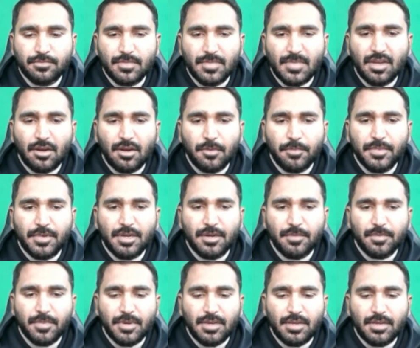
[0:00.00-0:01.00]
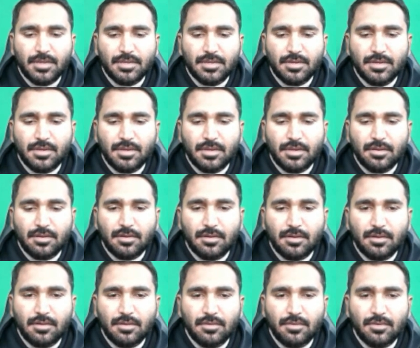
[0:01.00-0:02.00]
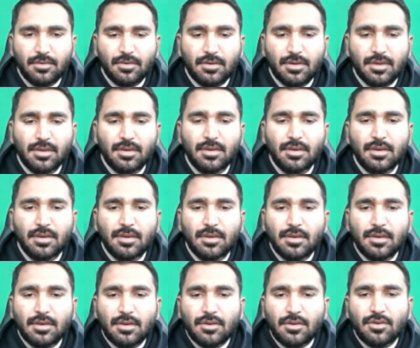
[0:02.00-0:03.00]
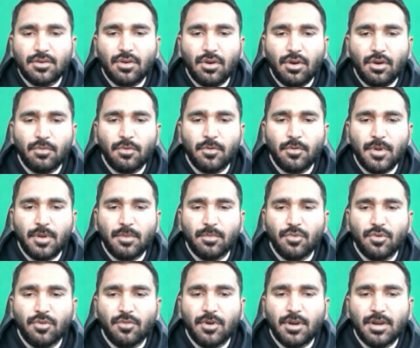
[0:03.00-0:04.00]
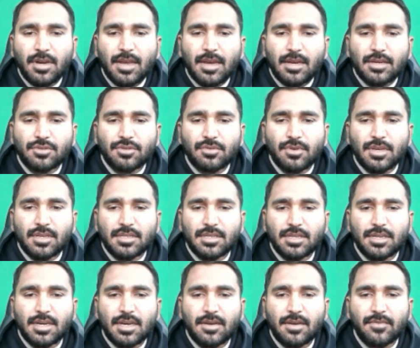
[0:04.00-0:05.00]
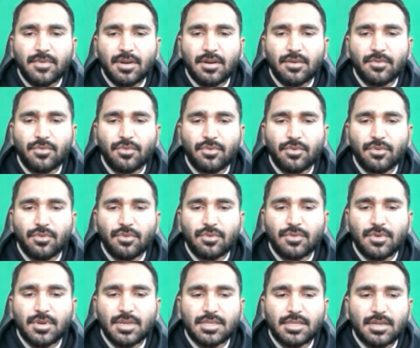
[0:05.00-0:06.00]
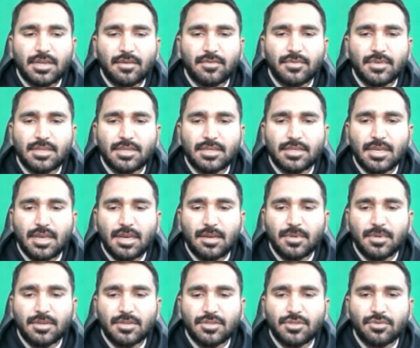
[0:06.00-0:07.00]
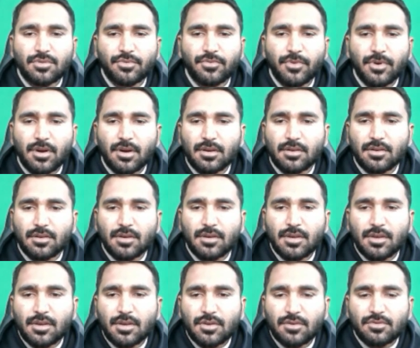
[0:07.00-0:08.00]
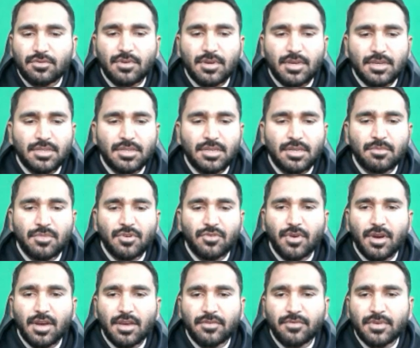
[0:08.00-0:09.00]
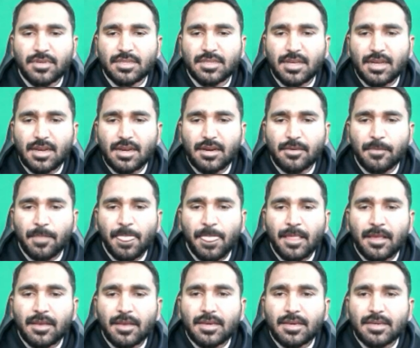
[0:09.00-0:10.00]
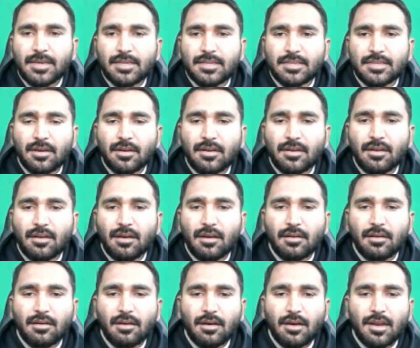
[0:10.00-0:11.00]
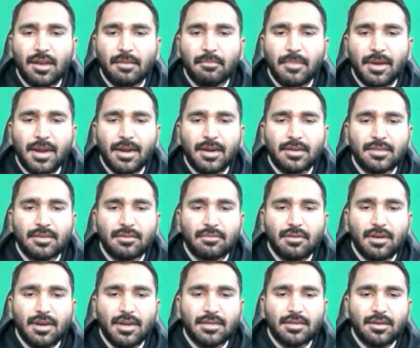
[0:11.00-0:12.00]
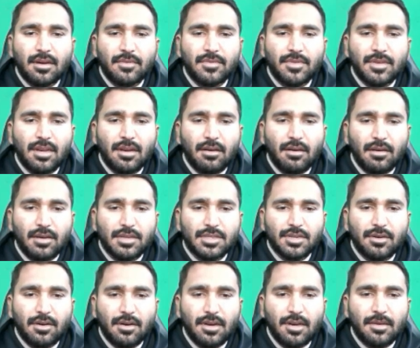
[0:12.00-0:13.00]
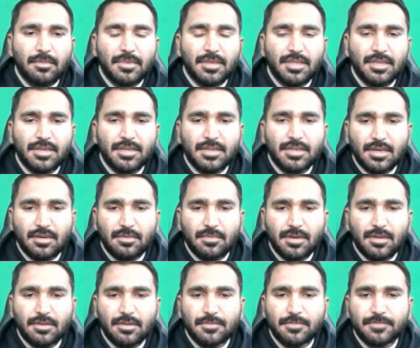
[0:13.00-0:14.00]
Copy and paste here. Okay. Now we will move on next question. I have done 4 questions of this assignment so far. Question number 5 is that insert a column at the right of the last column in the table.